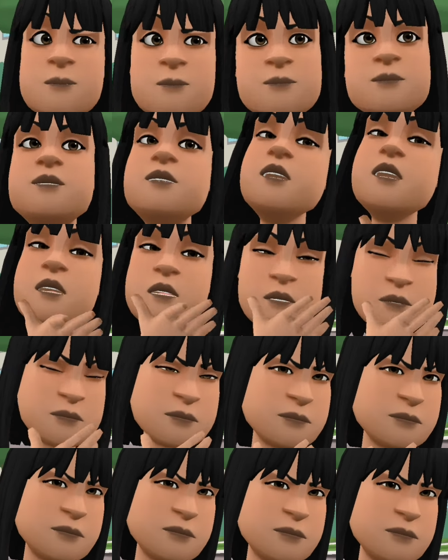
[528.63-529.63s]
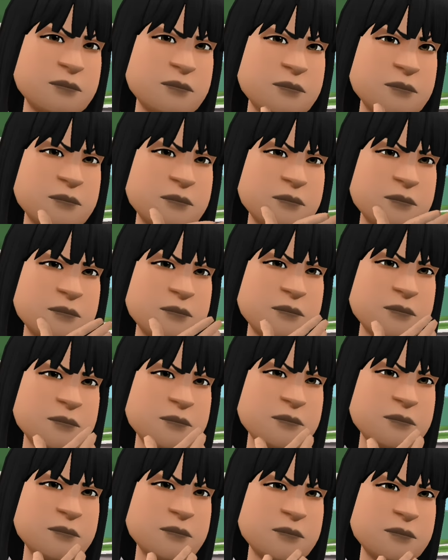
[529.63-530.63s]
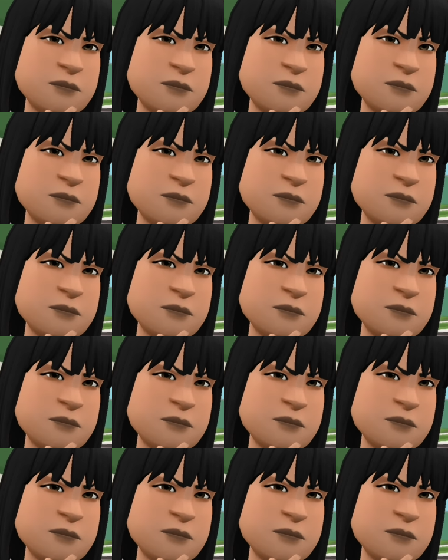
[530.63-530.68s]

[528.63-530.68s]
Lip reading: (silence)